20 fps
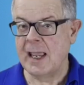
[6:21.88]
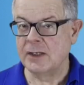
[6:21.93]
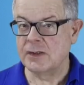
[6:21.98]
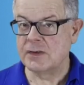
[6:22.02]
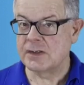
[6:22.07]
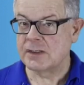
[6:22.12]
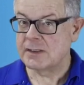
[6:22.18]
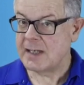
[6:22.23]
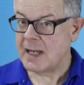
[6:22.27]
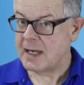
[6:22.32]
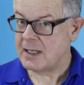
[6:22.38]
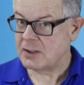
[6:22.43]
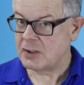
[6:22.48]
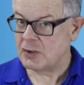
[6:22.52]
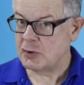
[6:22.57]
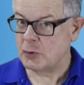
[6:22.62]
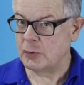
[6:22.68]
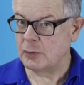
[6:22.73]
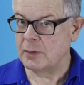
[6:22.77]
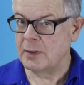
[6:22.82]
And stay
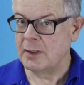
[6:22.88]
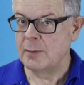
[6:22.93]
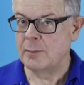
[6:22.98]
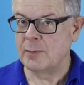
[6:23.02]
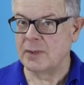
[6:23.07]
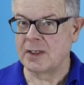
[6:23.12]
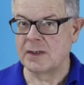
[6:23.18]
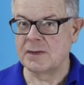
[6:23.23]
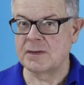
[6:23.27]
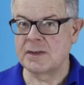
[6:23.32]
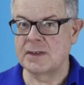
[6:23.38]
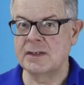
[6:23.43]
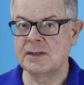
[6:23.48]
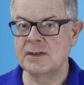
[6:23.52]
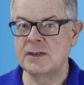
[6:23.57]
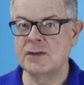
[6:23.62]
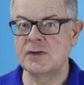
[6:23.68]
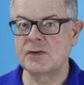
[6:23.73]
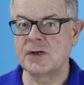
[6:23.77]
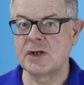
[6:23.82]
tuned, because
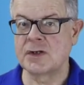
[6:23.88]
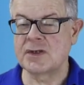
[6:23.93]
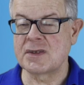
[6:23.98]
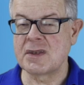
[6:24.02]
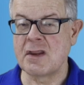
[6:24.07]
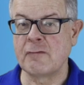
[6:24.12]
this is just